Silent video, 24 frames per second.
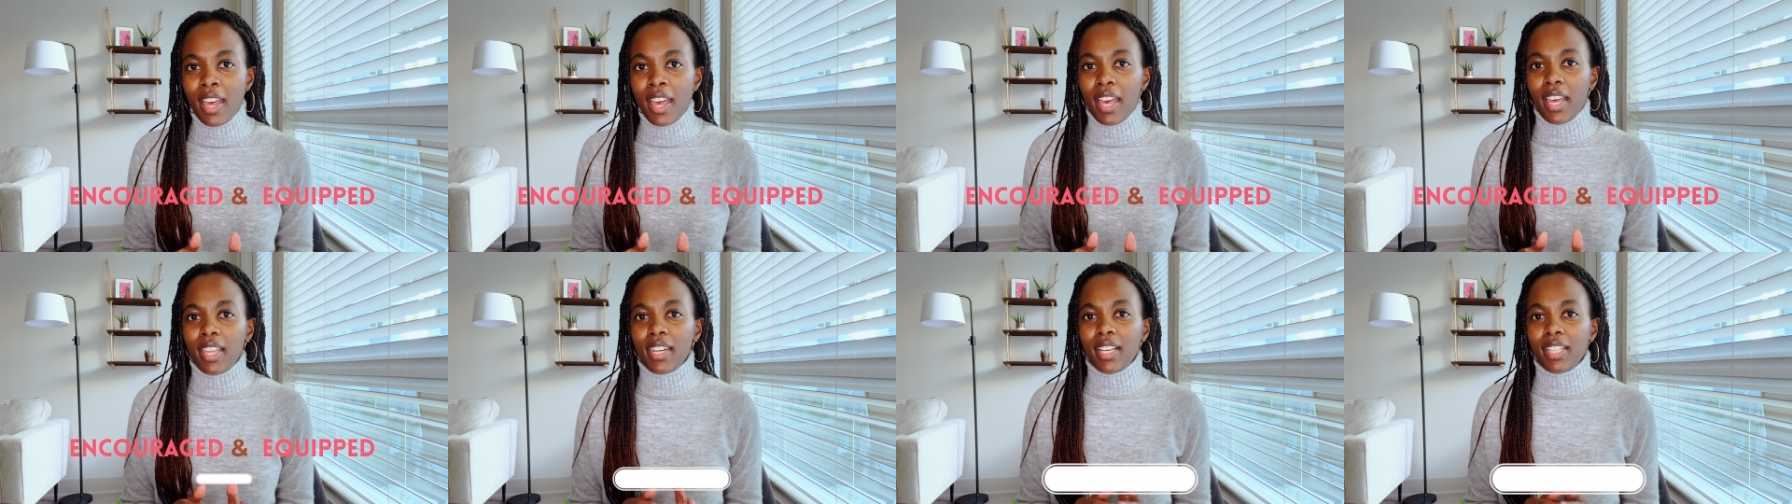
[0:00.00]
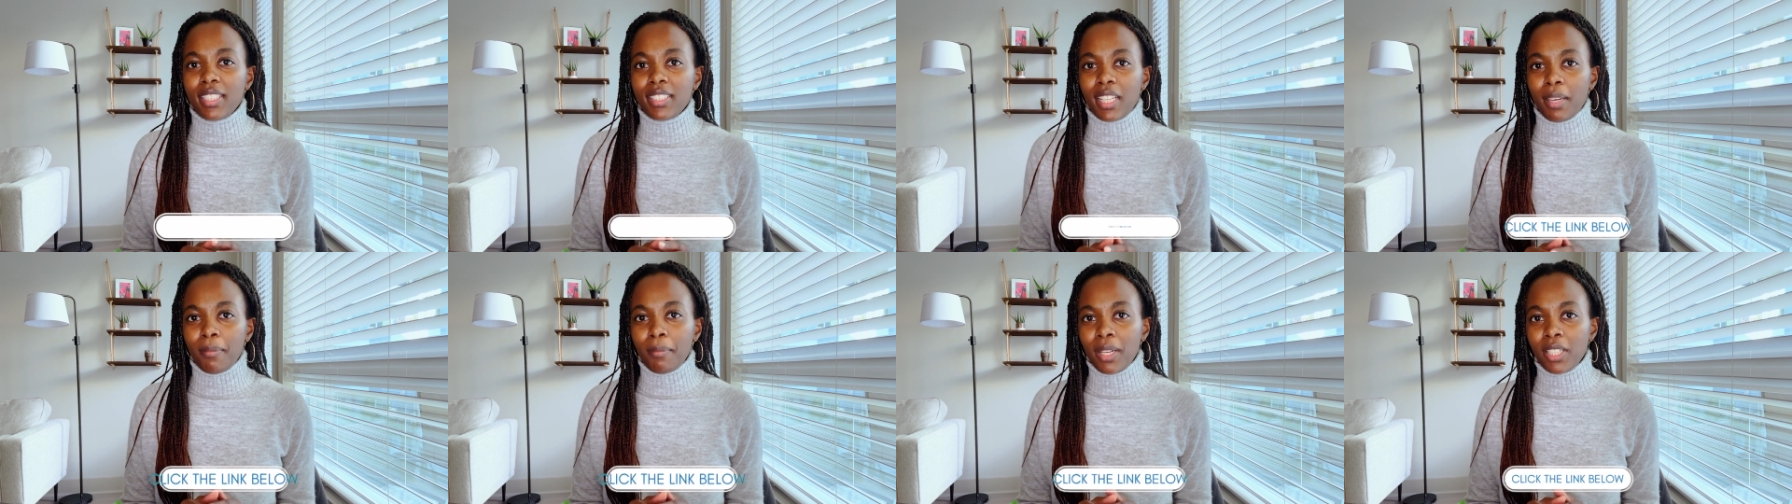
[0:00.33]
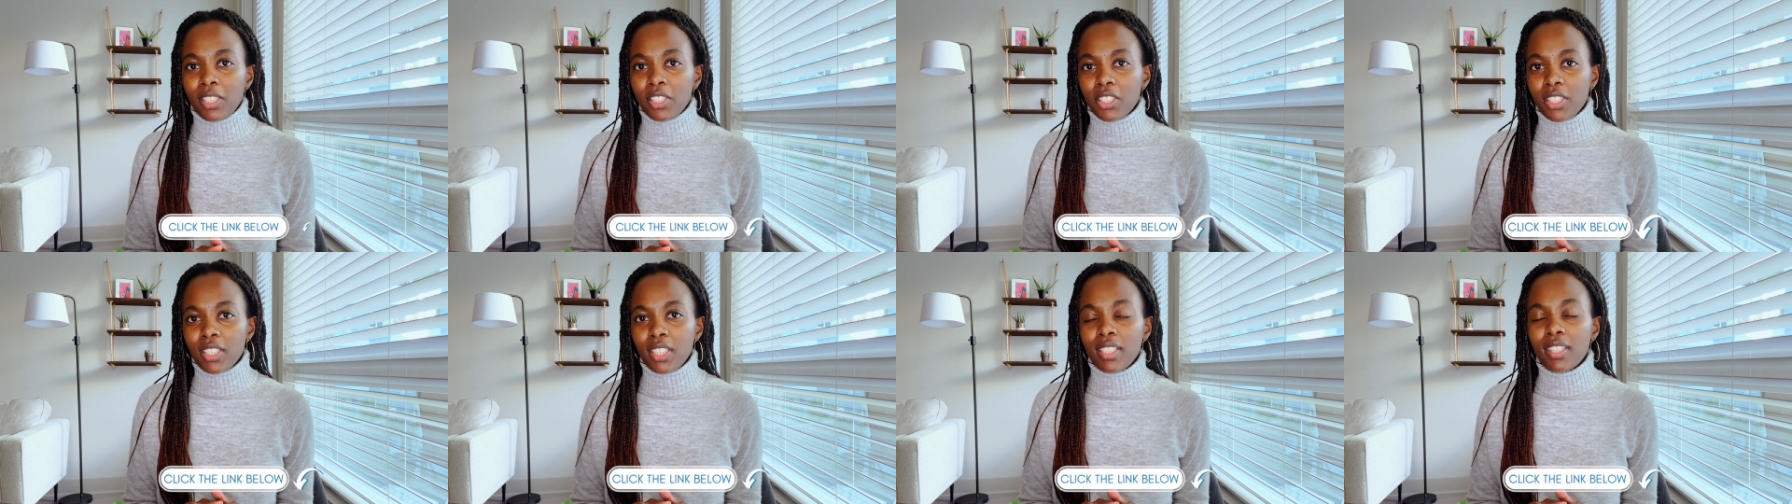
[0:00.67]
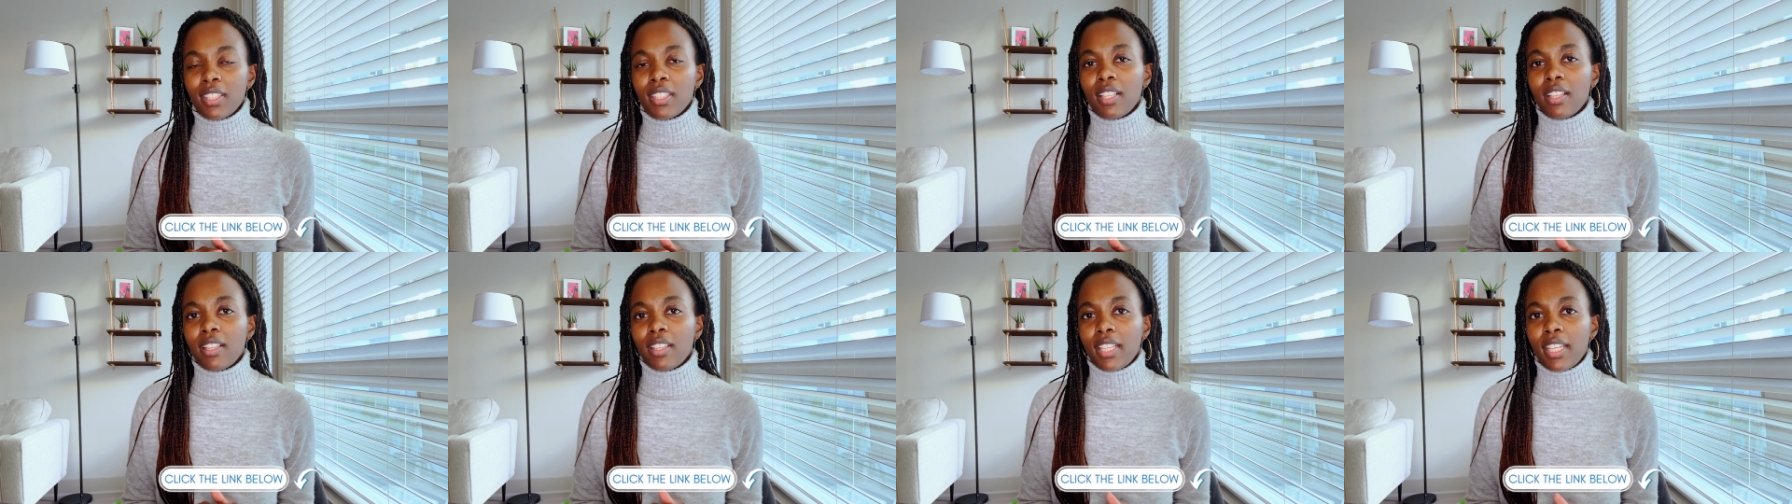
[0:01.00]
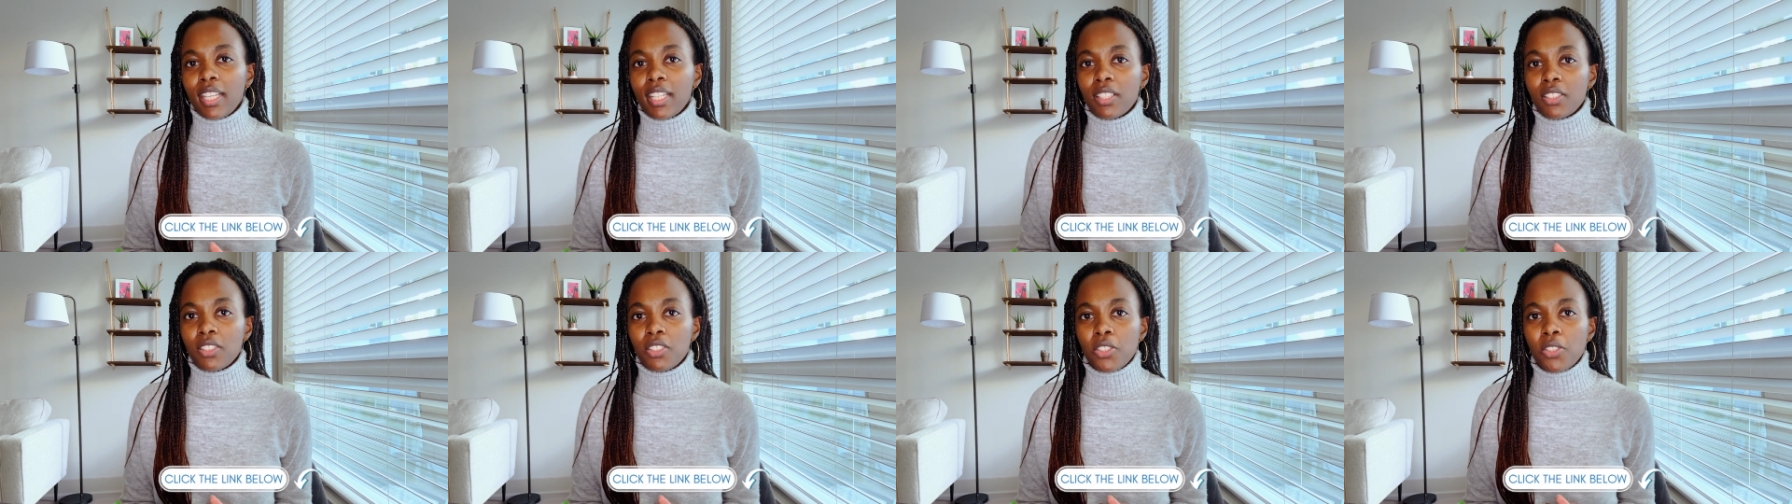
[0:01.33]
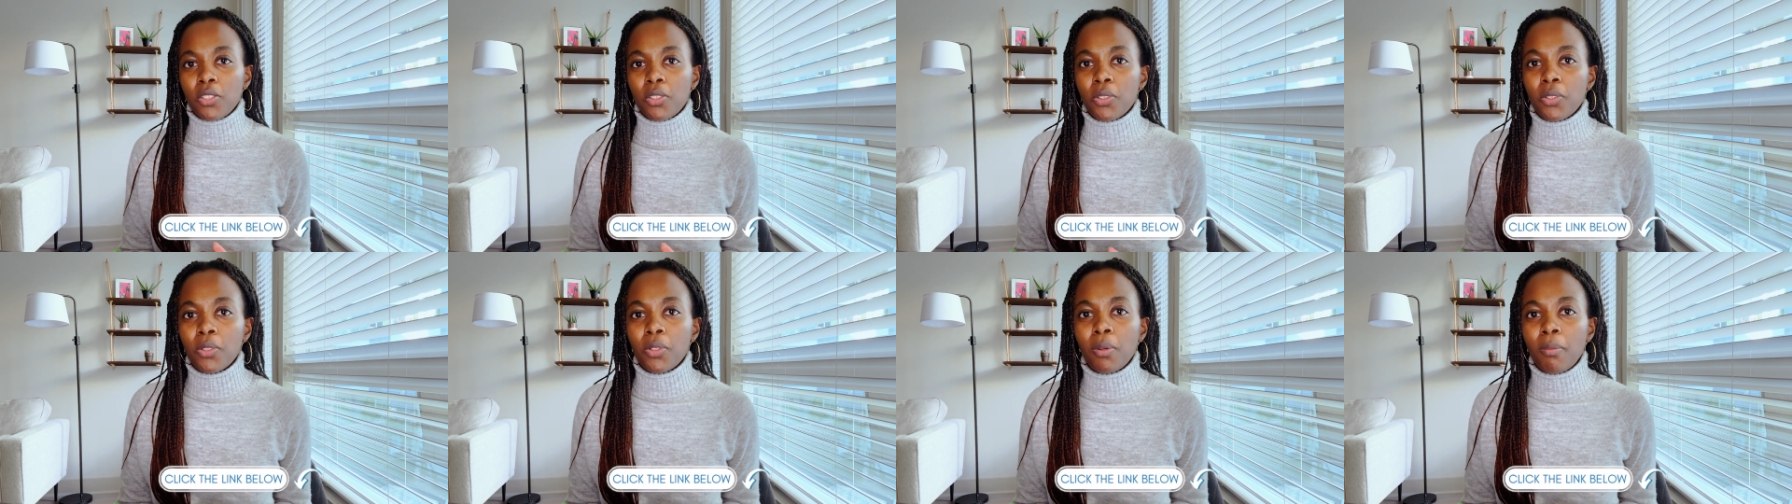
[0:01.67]
And as I mentioned, the link
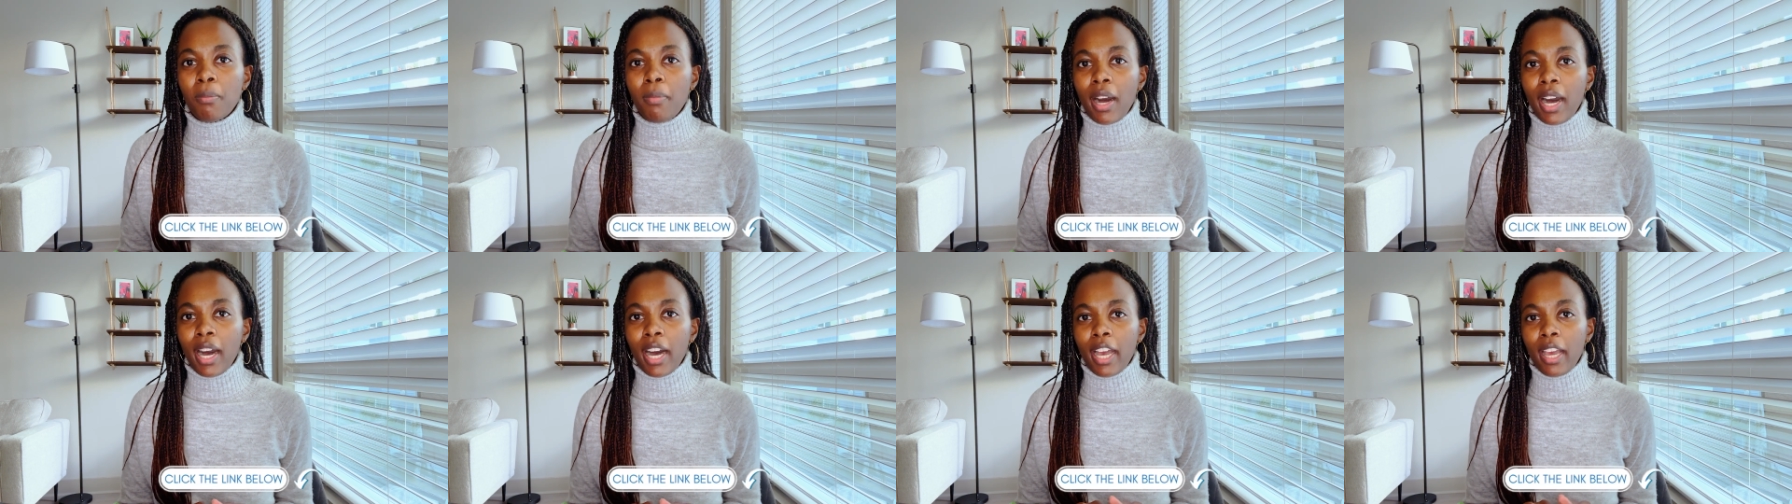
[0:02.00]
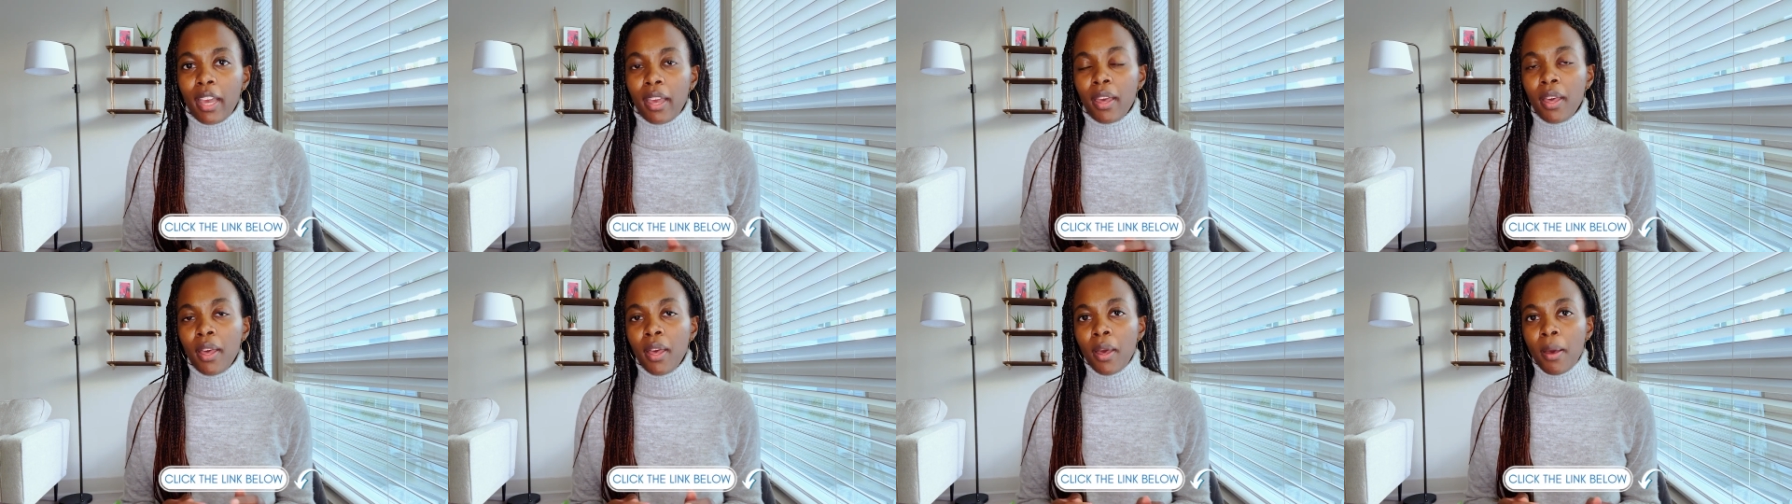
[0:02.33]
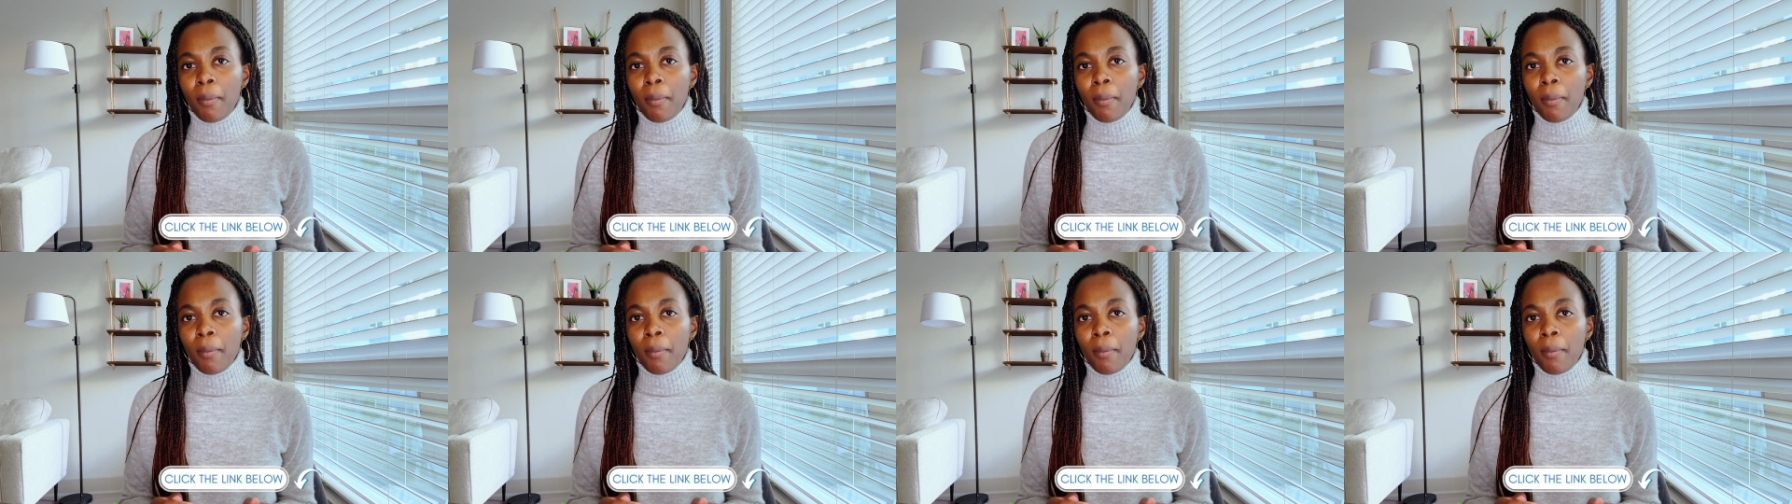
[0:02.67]
to my